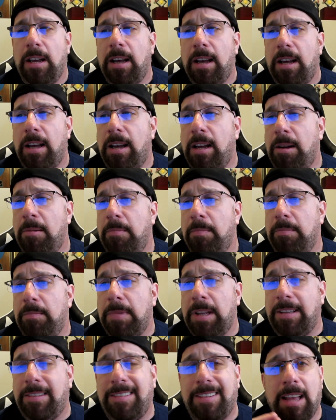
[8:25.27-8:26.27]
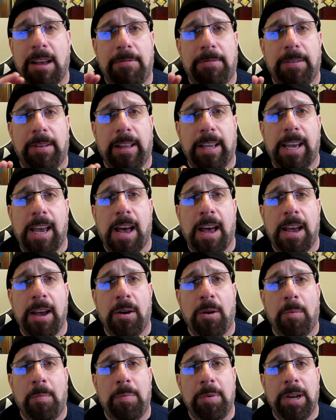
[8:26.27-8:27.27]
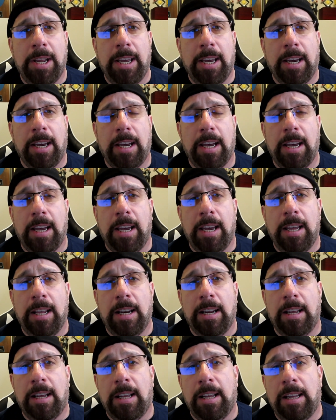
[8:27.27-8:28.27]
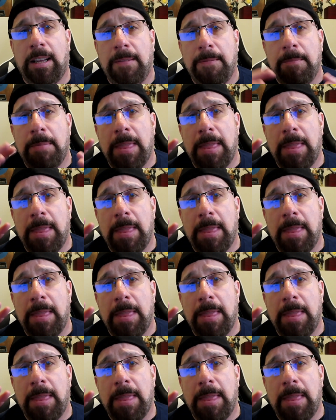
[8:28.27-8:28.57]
It's definitely eye-opening, and